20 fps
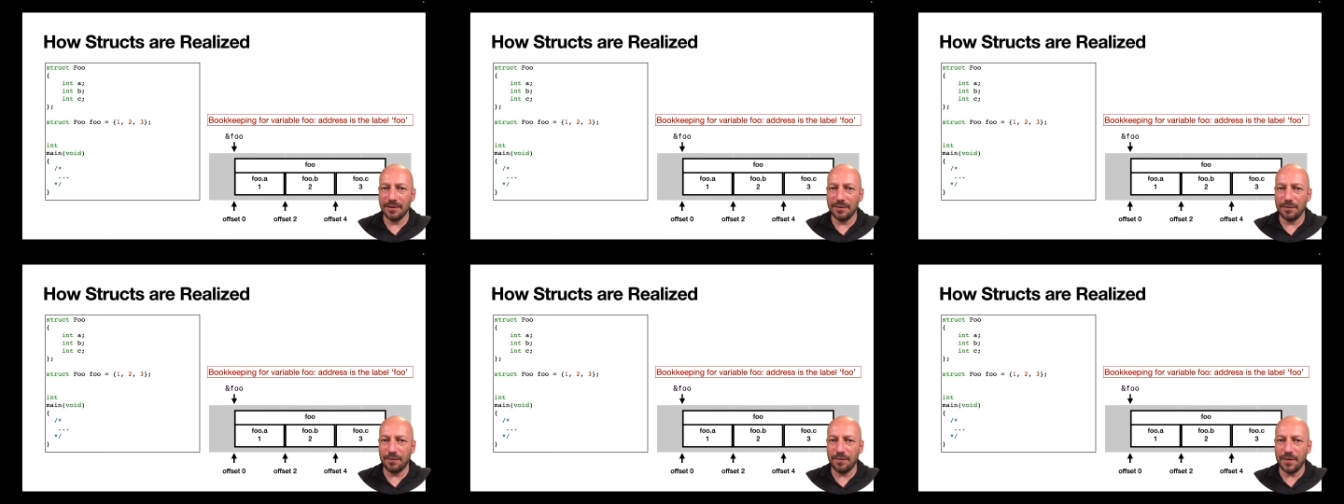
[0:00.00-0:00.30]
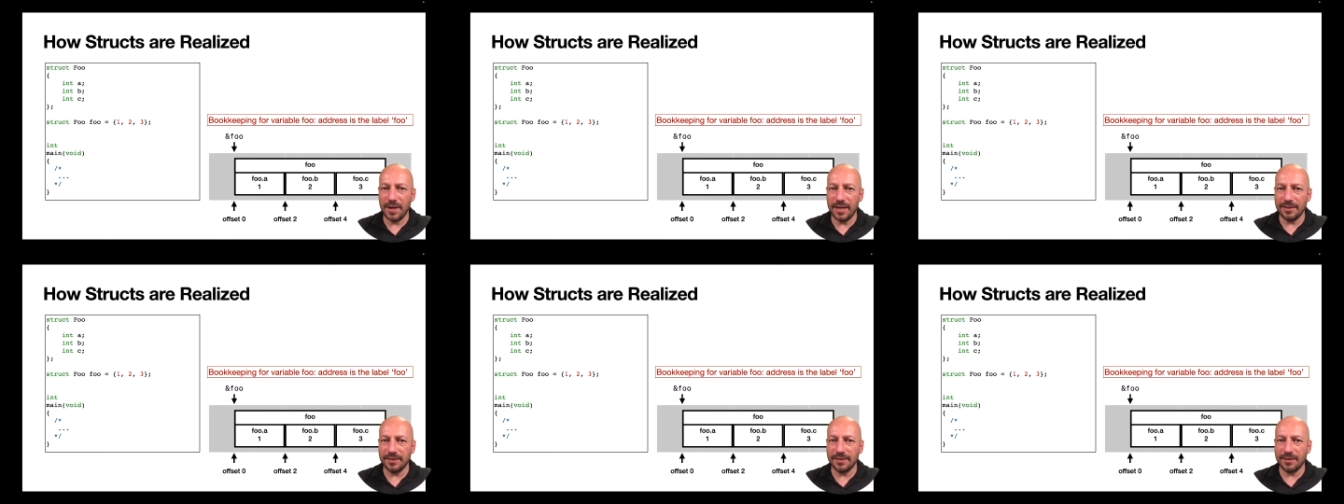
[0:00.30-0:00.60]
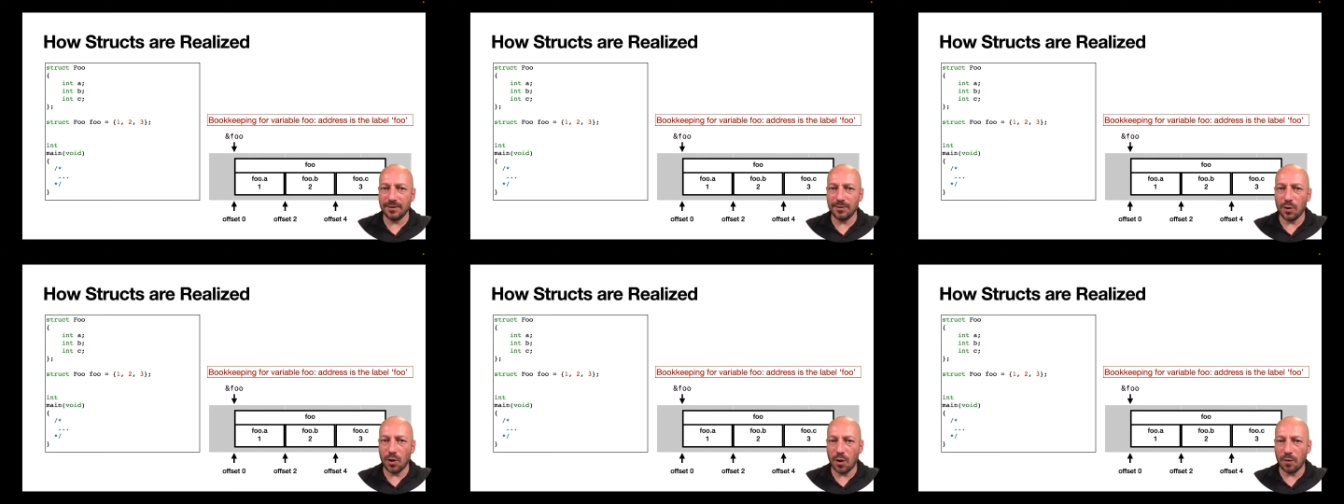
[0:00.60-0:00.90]
fixed
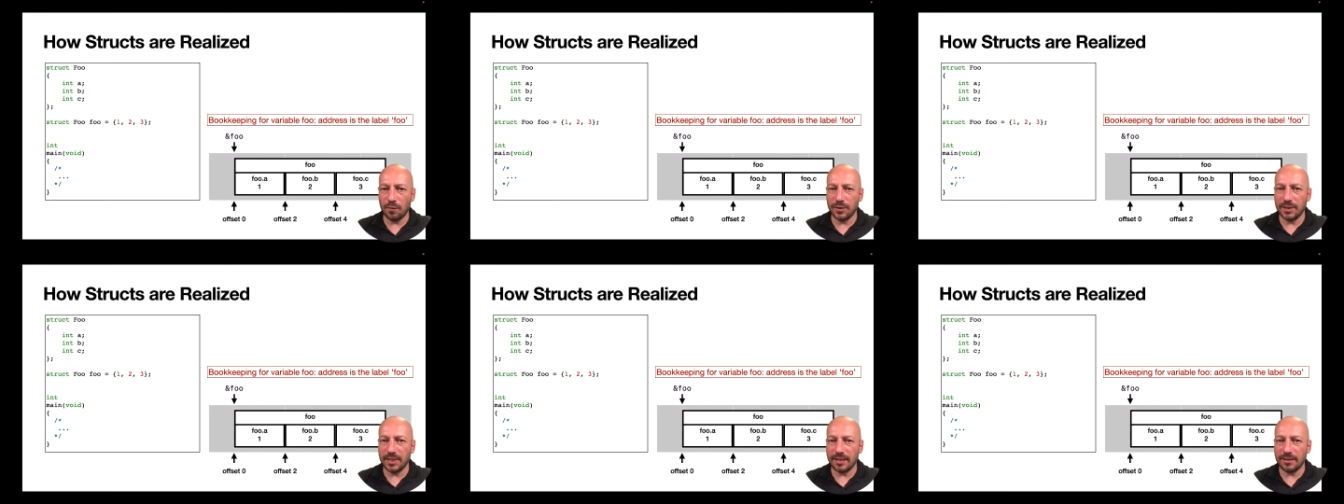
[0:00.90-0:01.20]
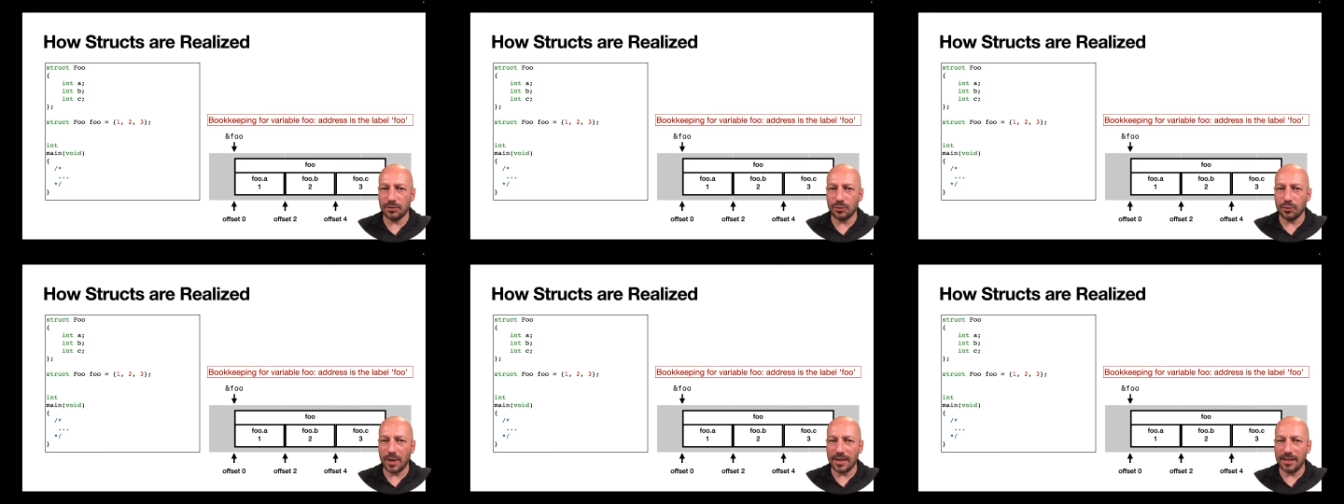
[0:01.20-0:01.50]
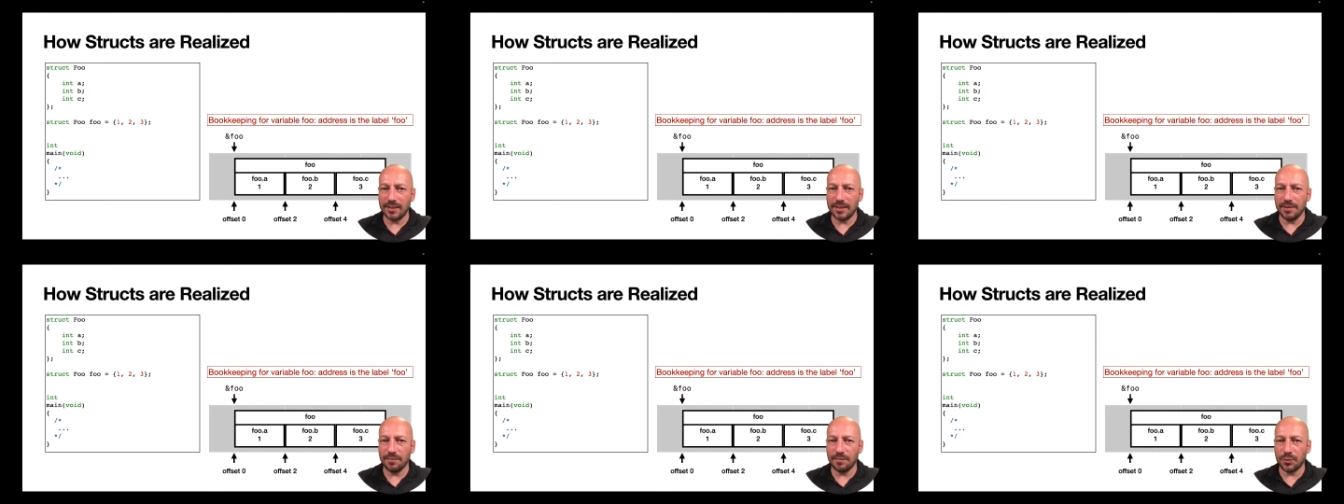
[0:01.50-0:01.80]
offset
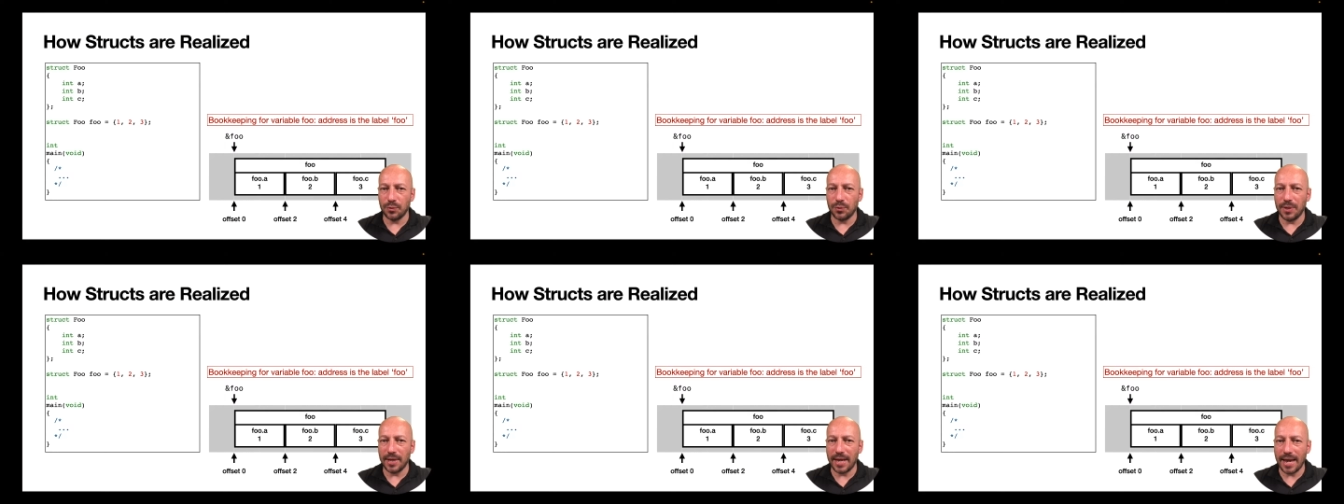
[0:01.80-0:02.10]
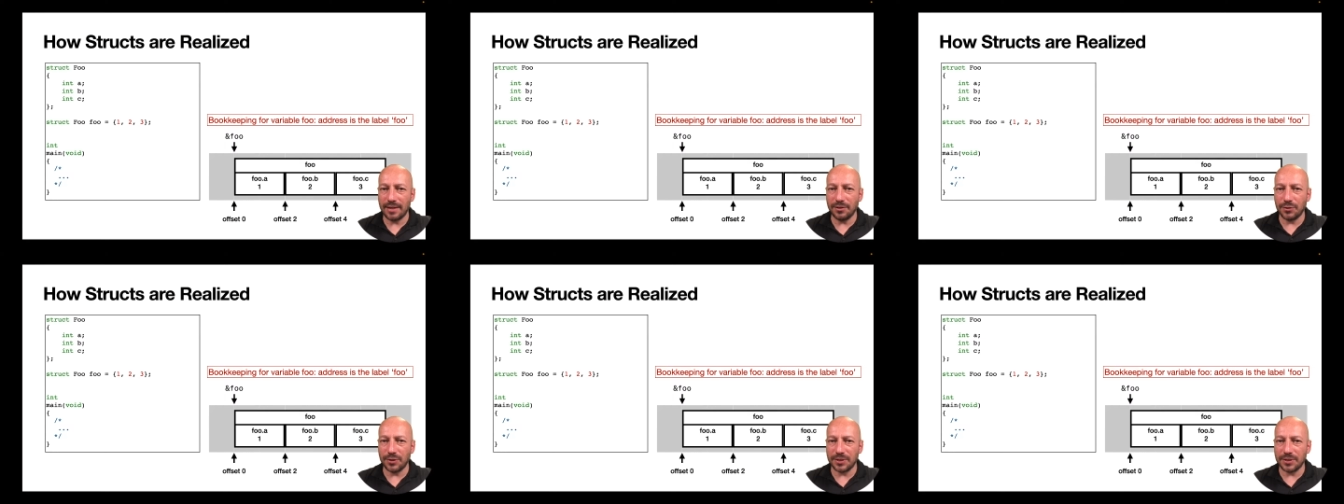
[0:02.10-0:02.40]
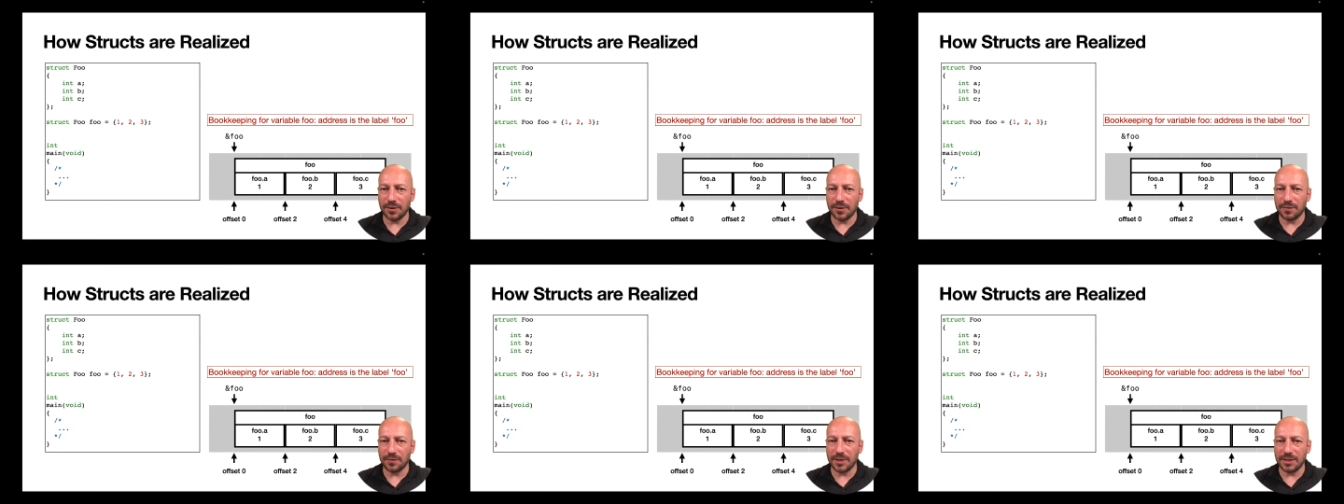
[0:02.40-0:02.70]
relative to the address
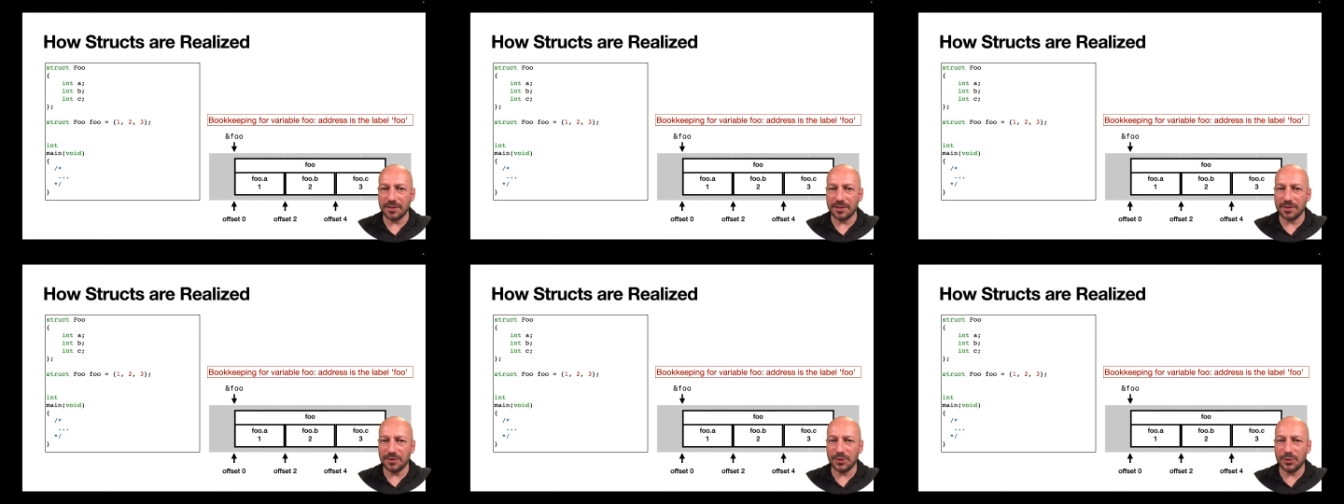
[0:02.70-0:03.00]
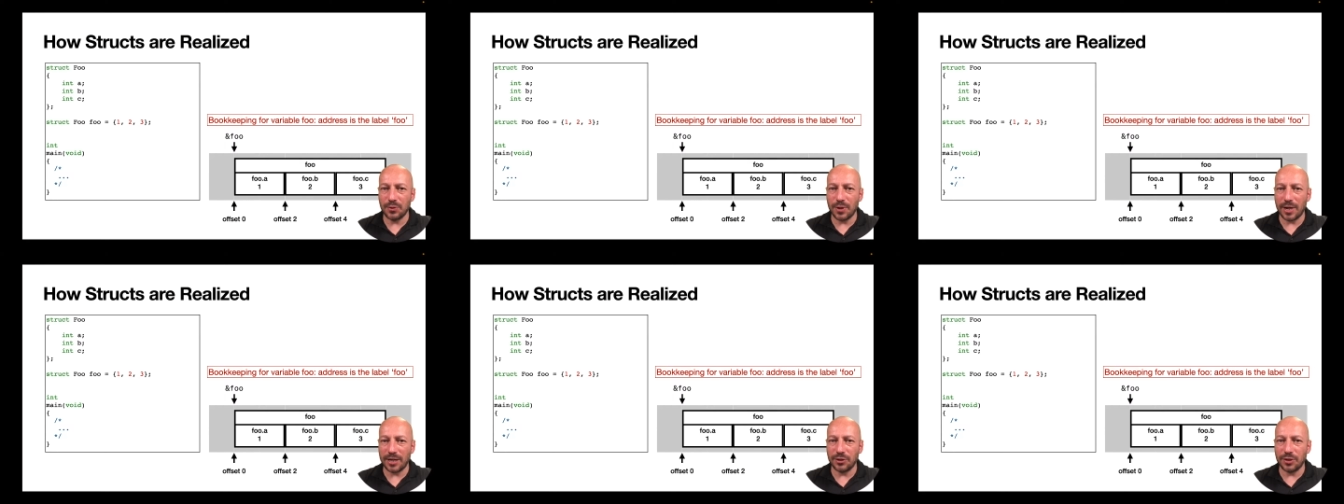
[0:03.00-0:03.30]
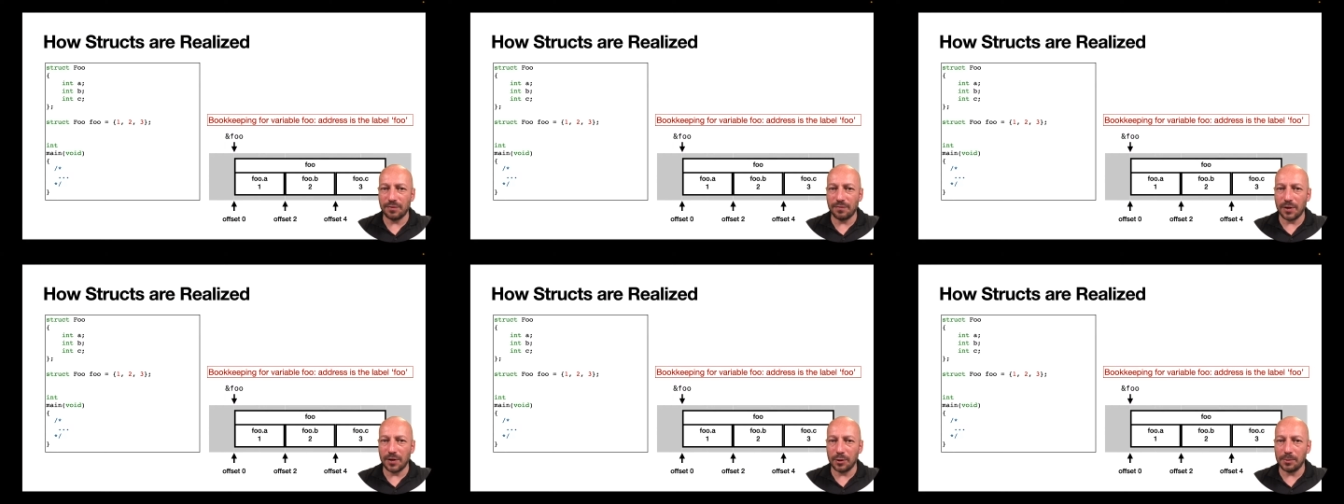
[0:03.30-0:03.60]
of this
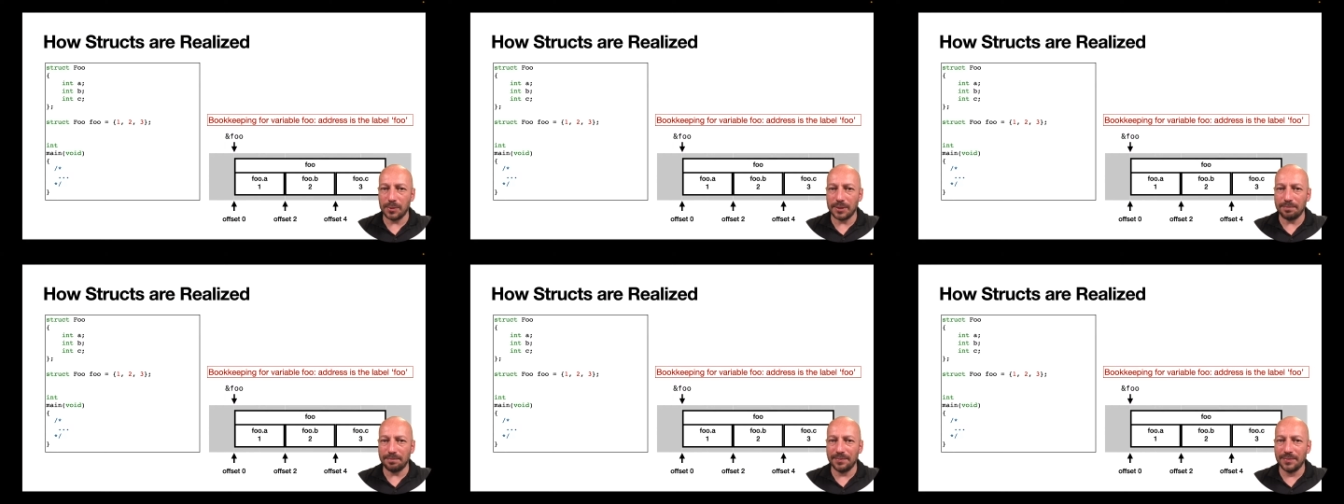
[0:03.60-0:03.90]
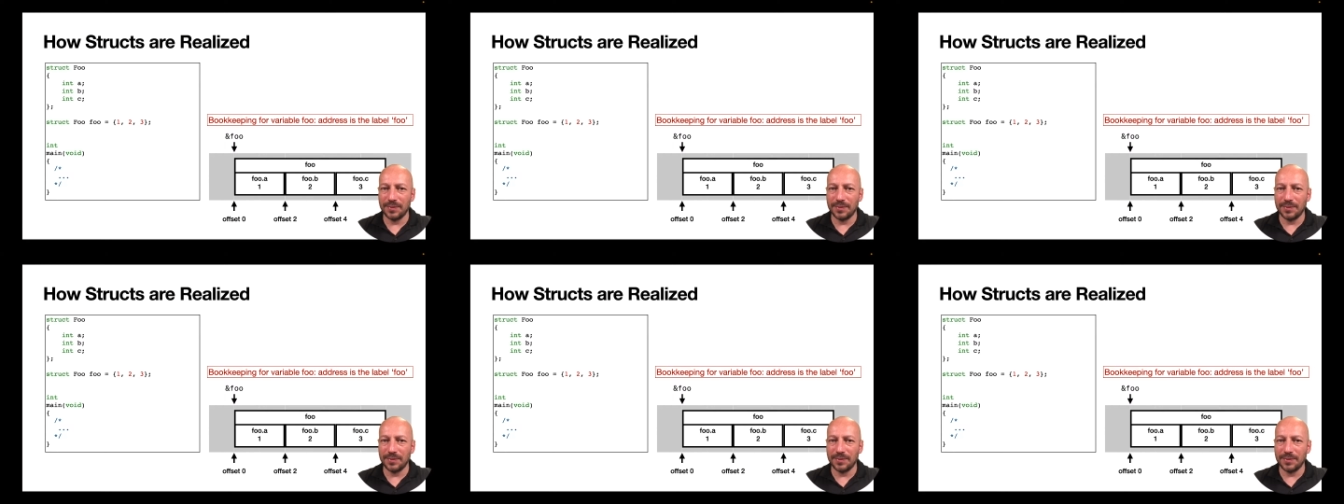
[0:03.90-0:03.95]
structured variable.